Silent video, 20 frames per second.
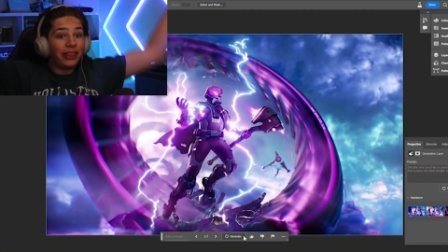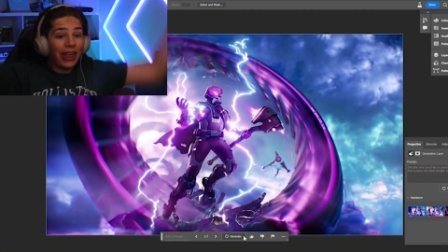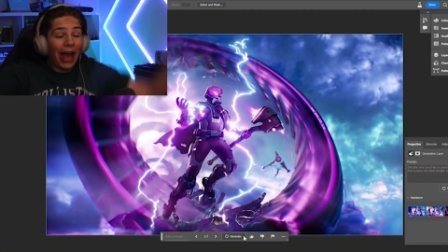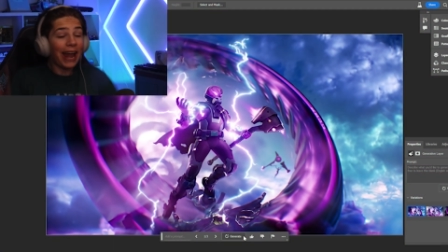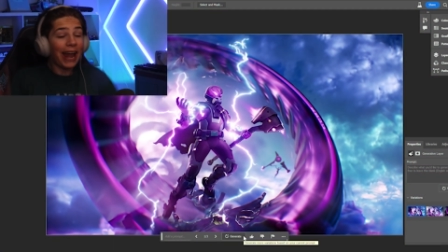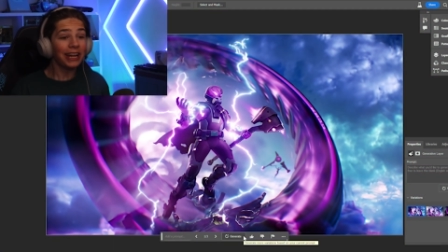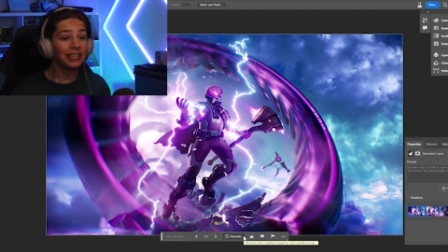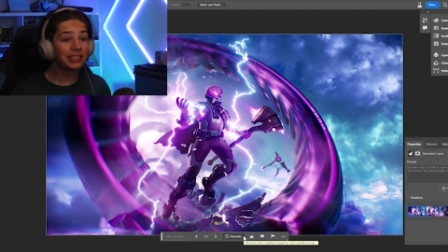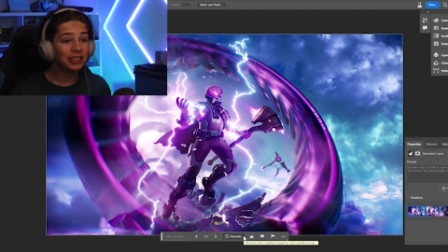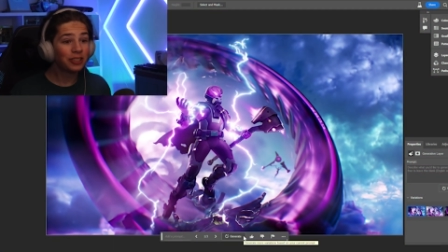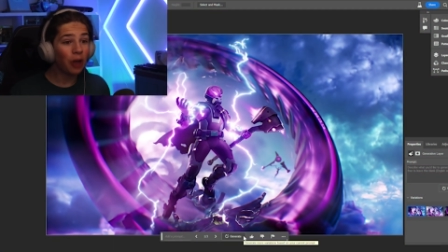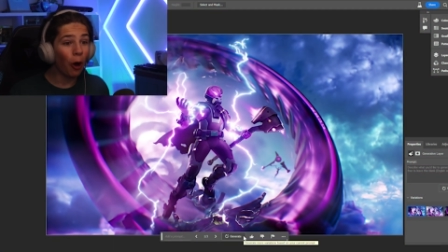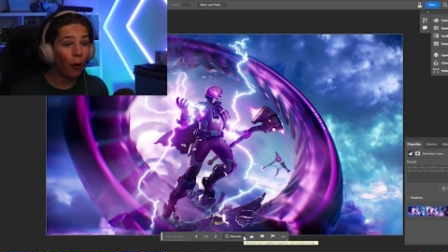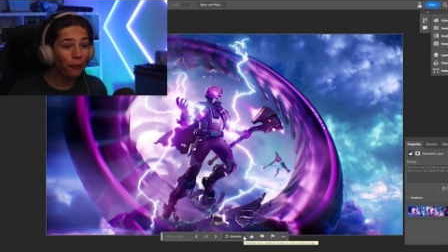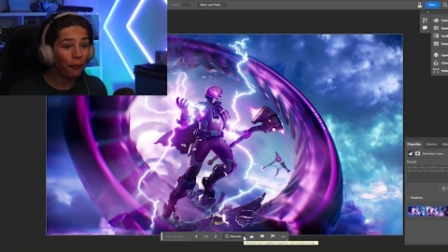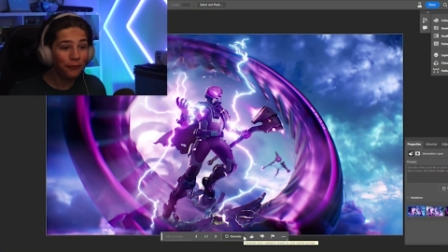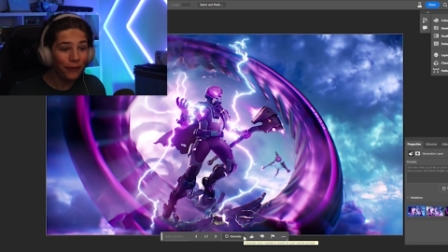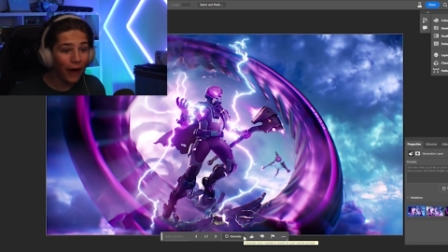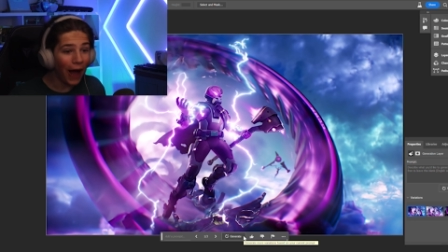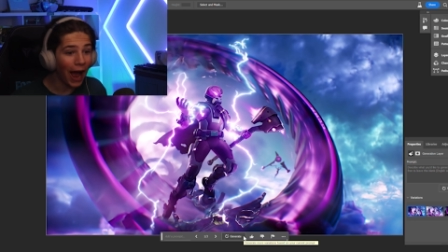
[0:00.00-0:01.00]
That is
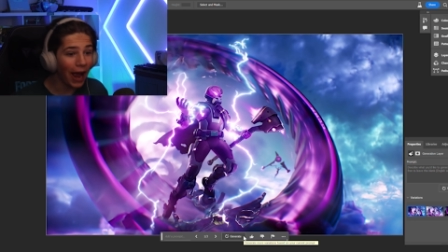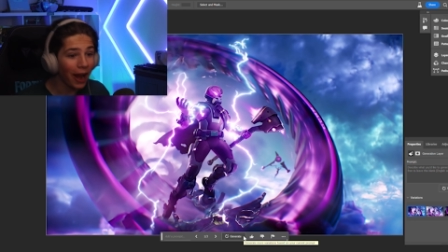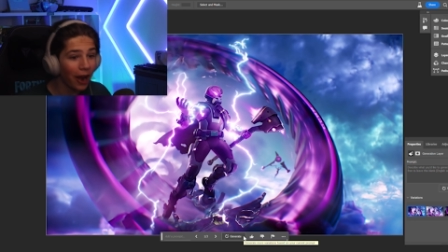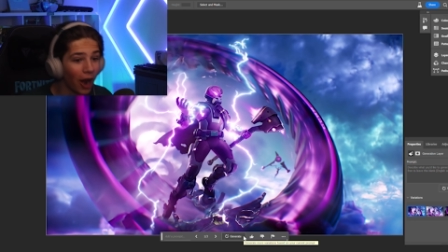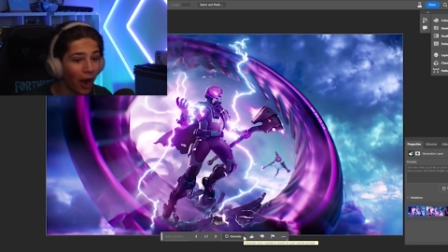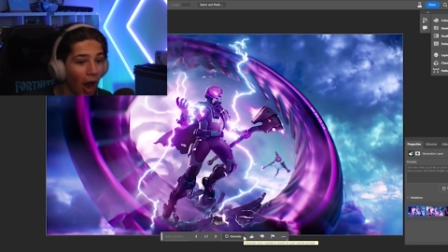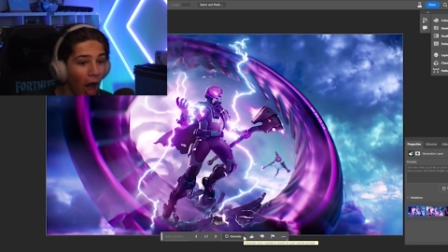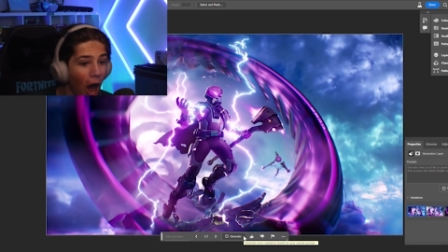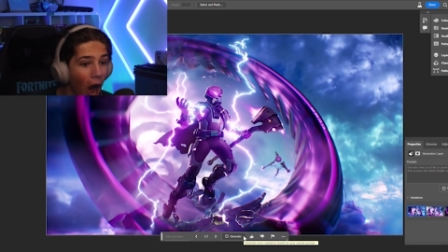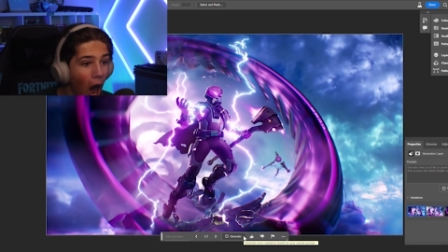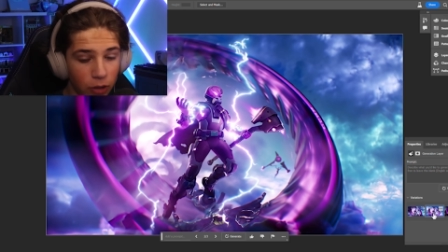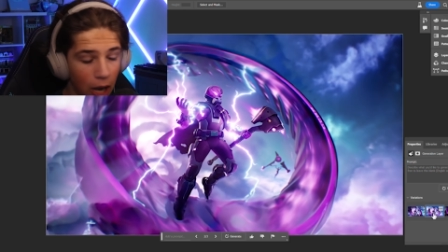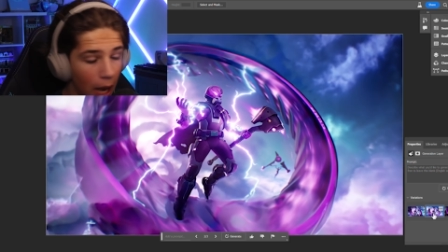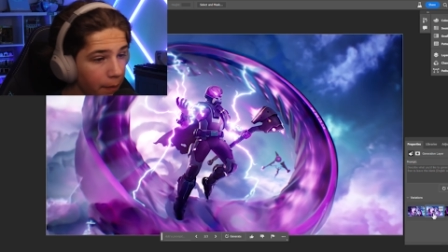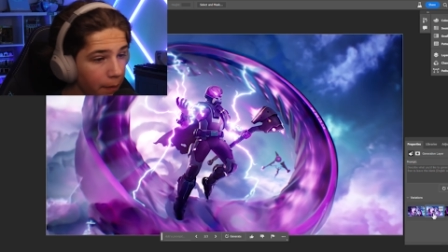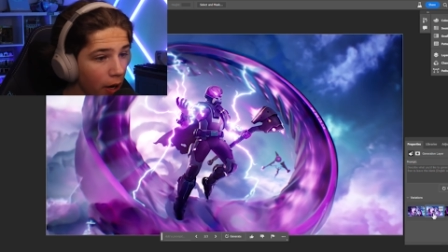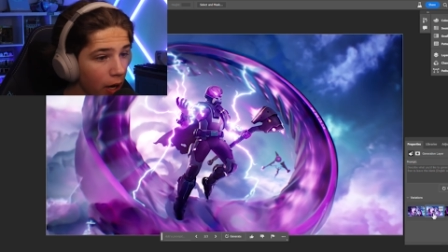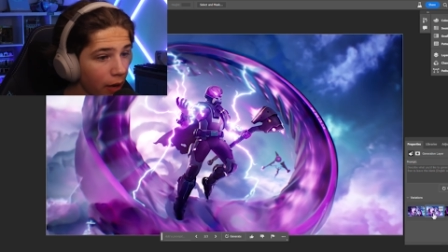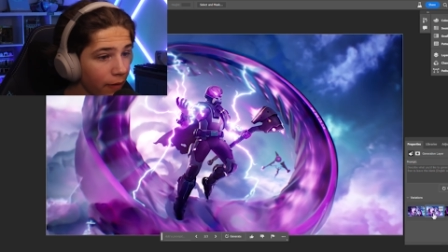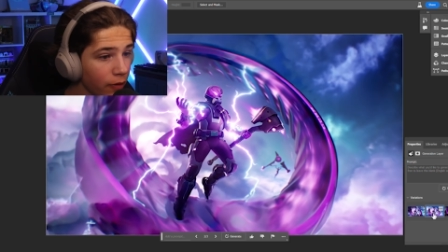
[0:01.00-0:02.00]
so fire. Dude,
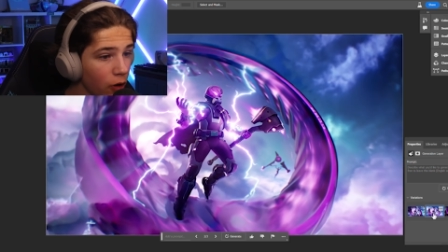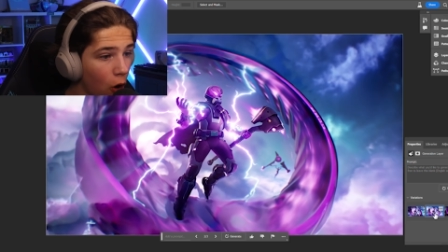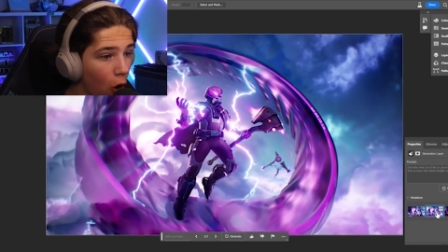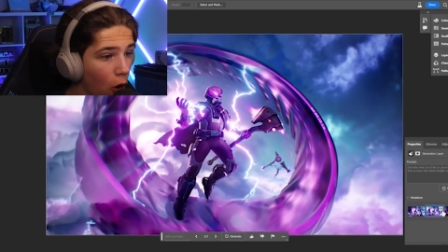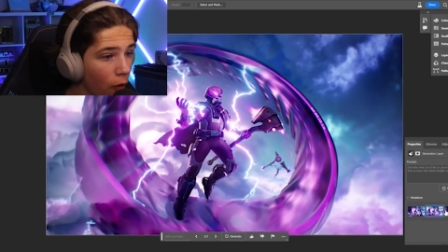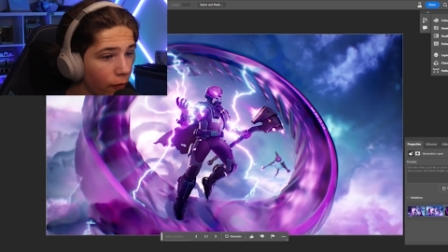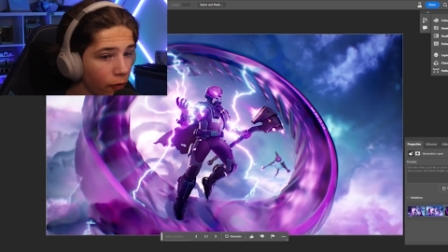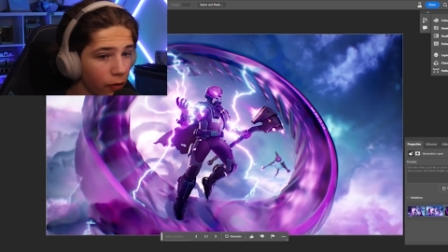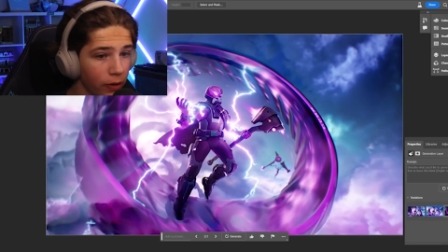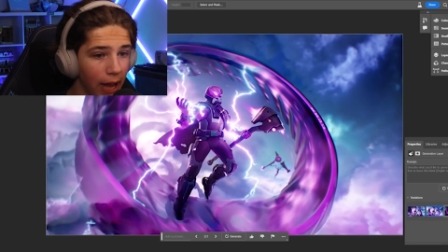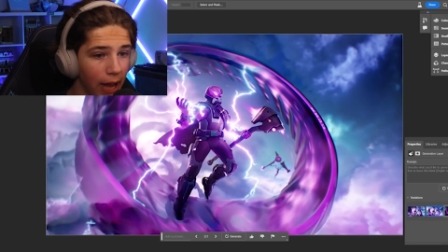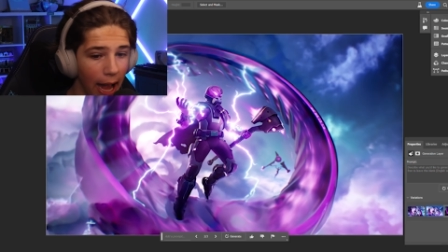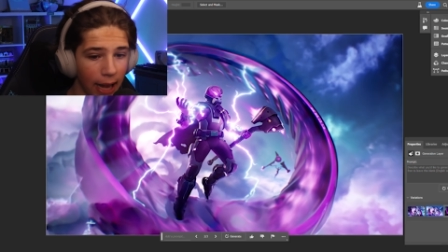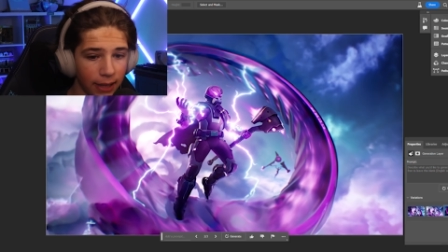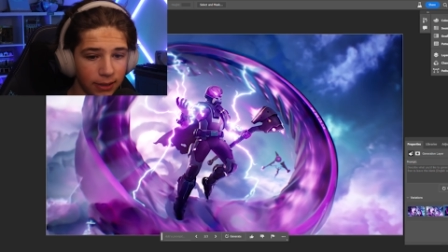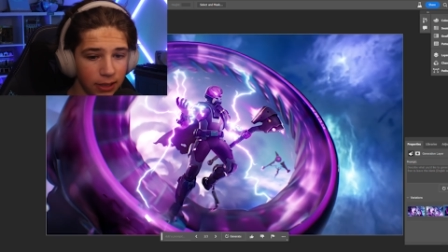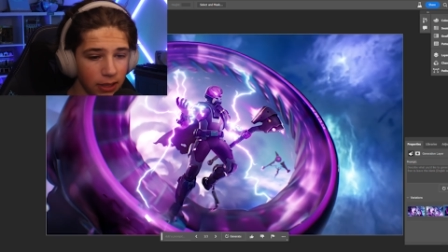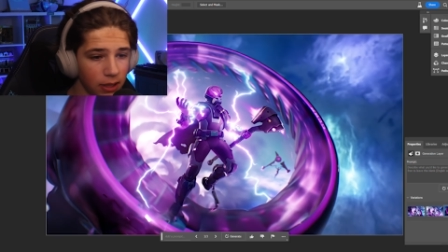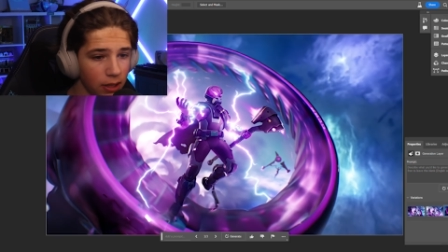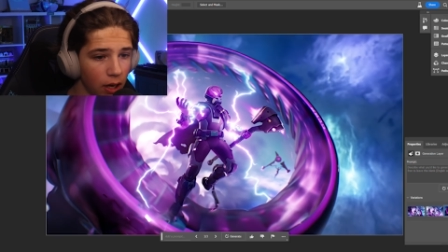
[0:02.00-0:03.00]
I'm not even
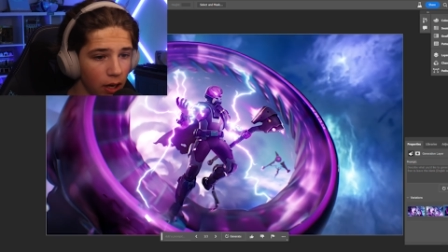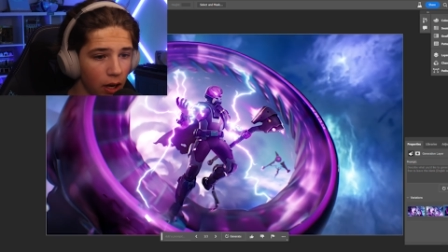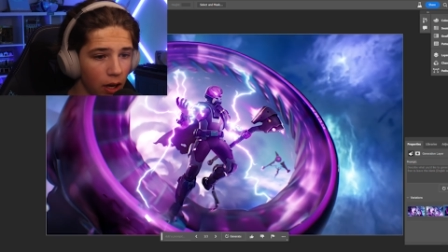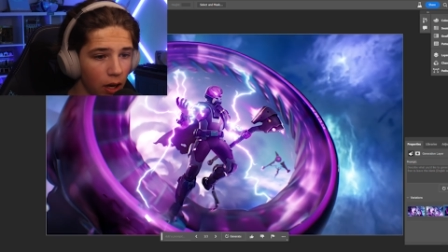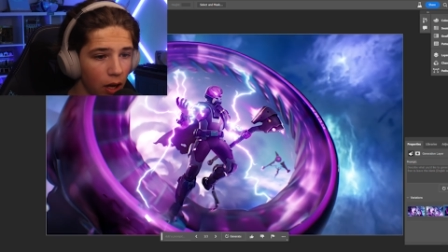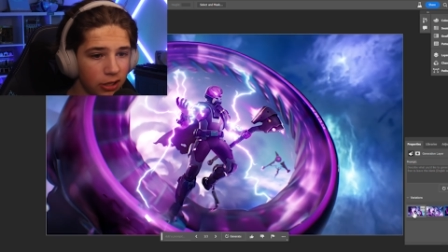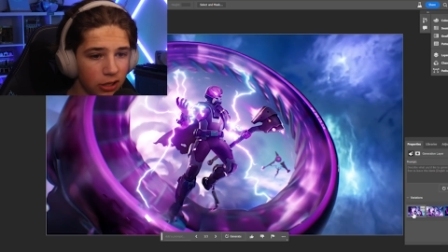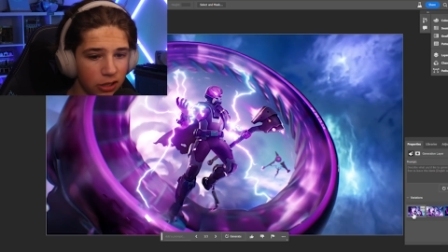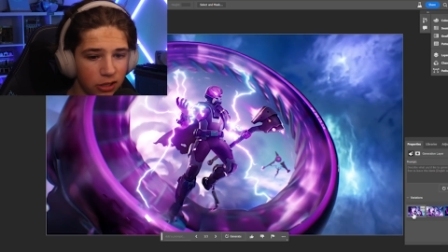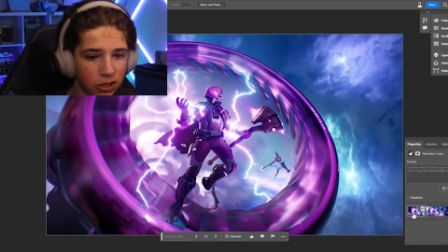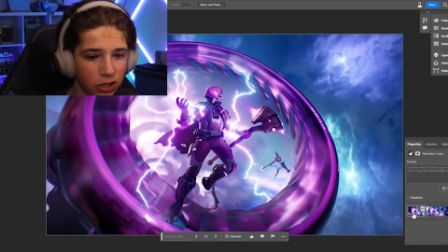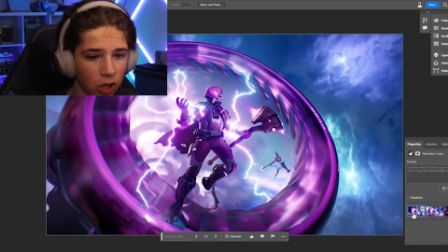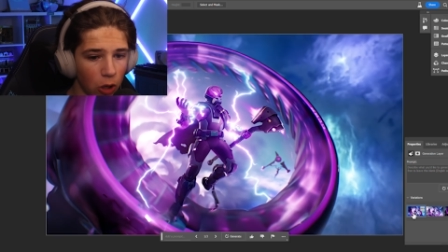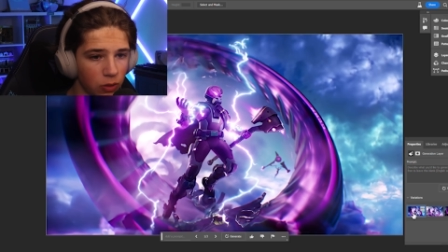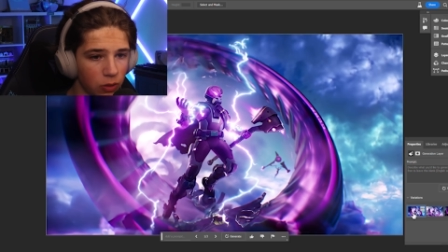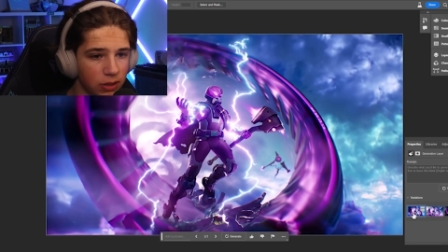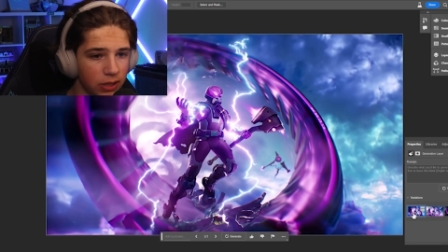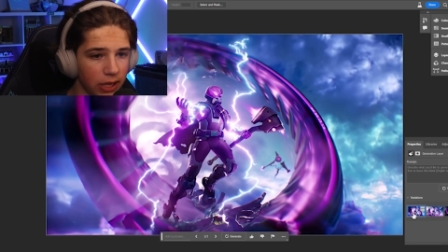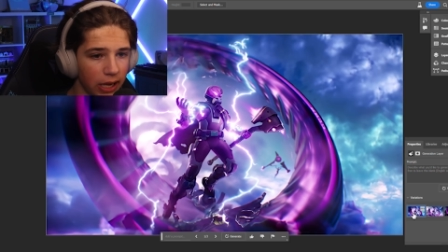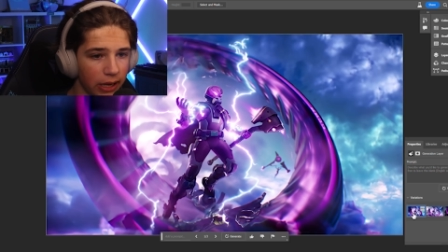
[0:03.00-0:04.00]
overreacting. This is
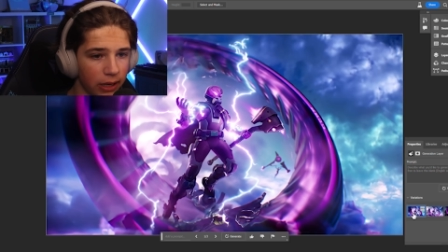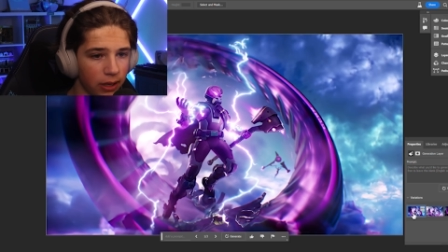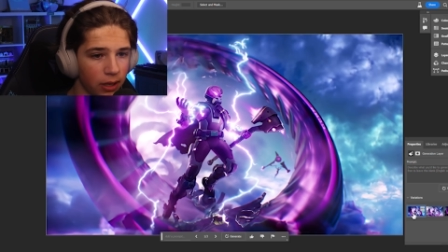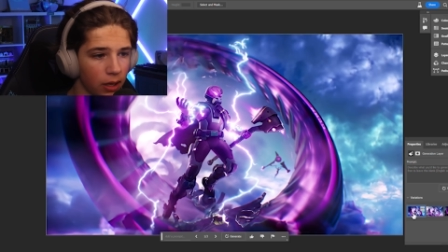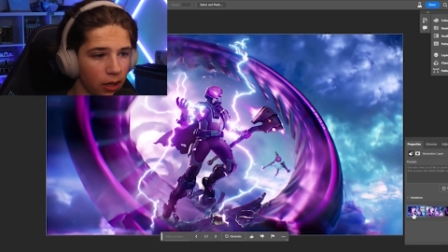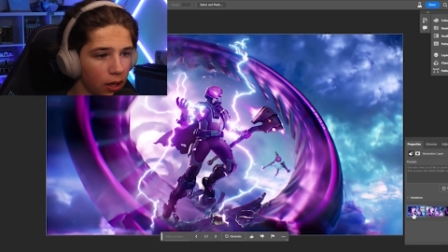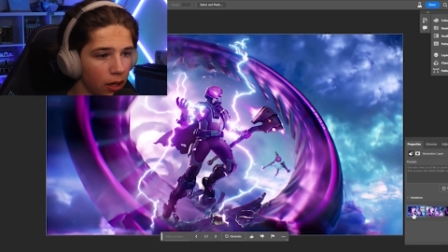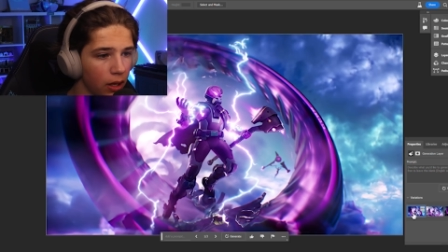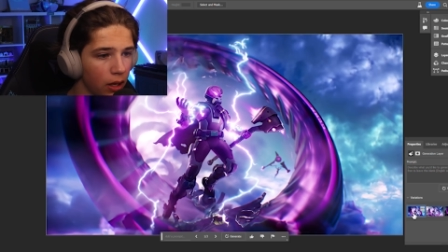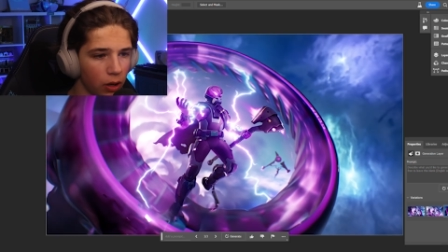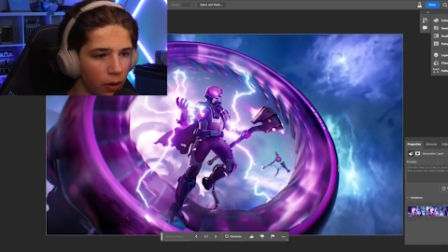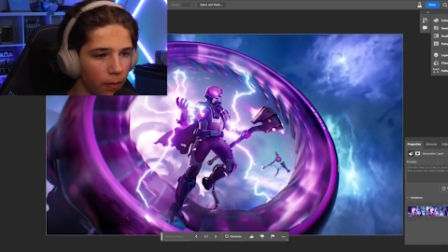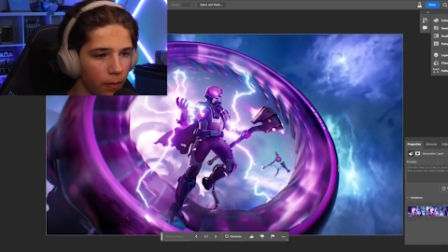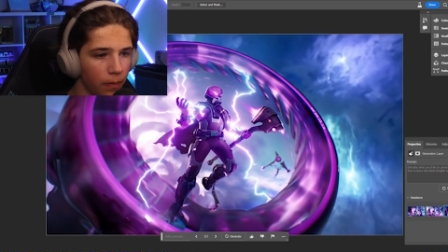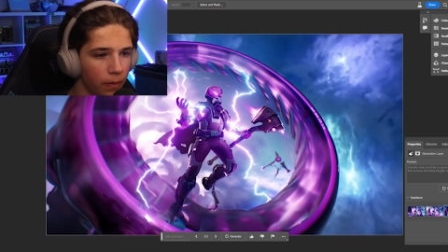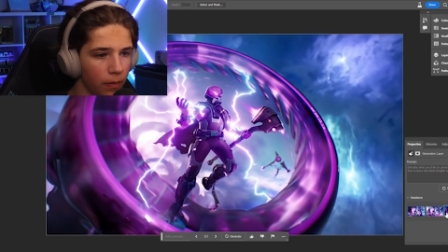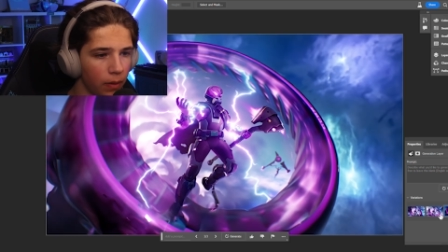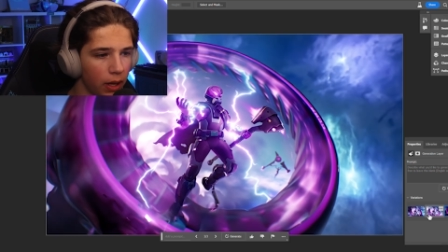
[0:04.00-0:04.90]
so sick. Hold up.